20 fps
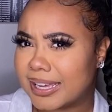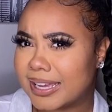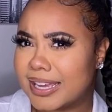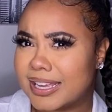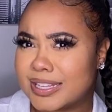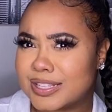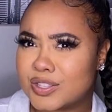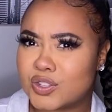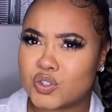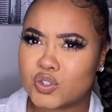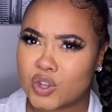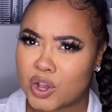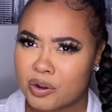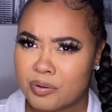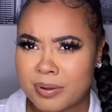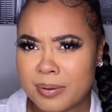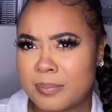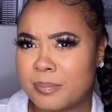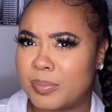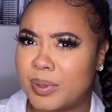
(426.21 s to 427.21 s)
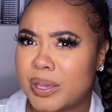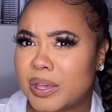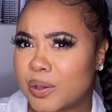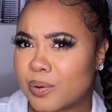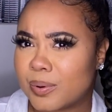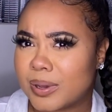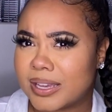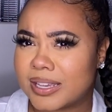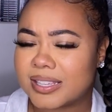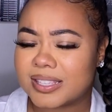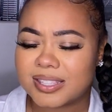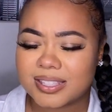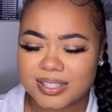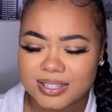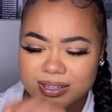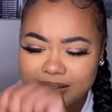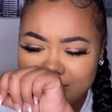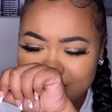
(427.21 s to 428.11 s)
it's so ambiguous.